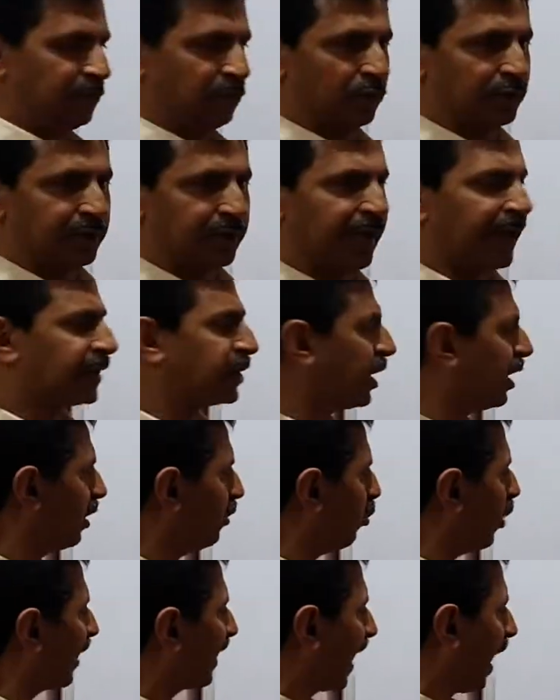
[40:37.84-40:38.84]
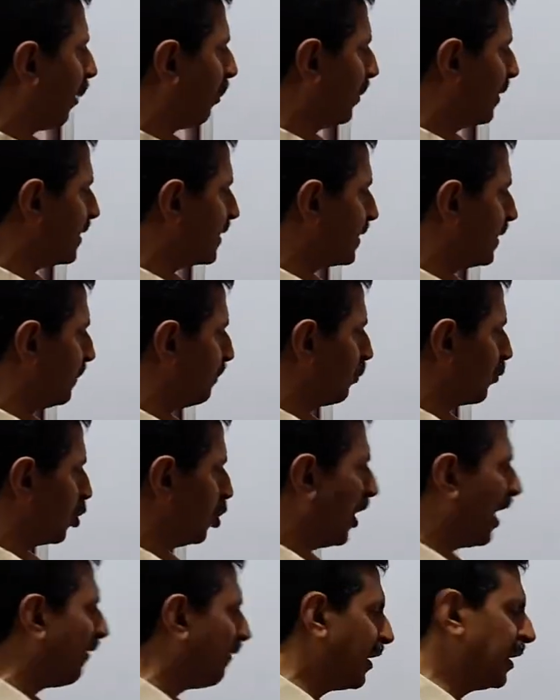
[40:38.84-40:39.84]
You have an inverter first.
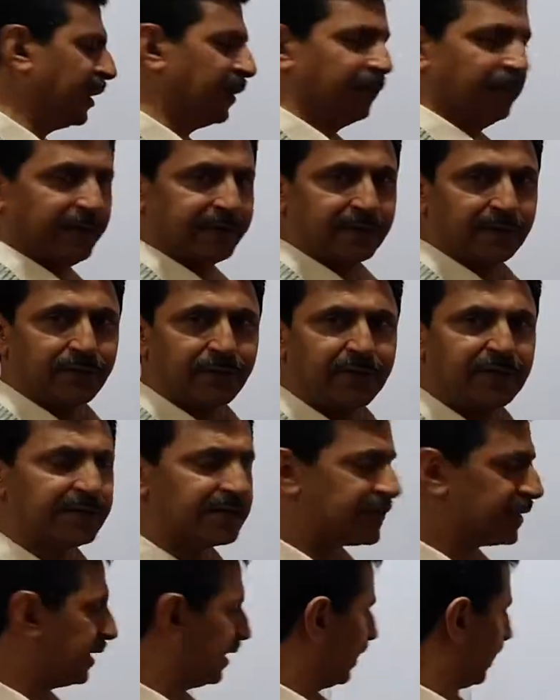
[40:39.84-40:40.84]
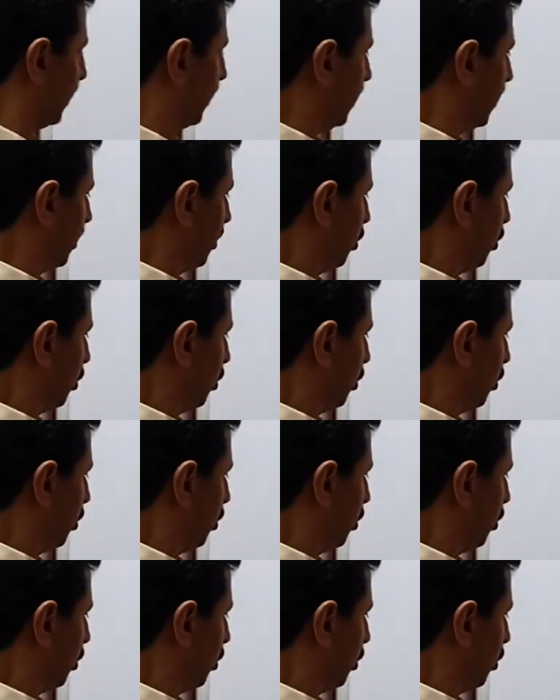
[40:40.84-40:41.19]
You have AC mains at